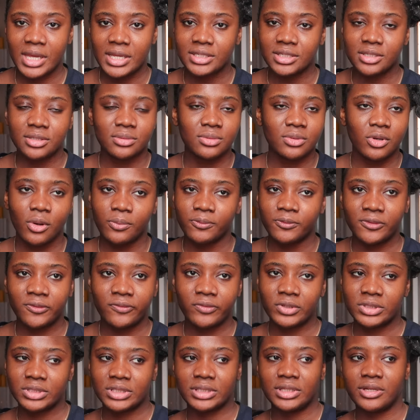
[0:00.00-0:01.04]
I didn't opt
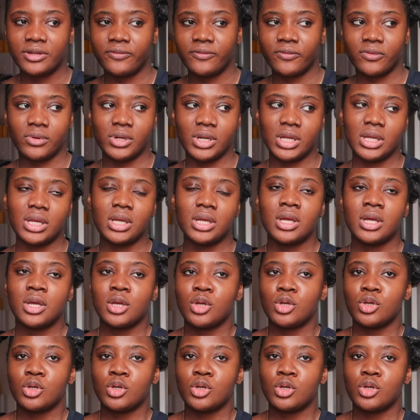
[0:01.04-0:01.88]
for delivery,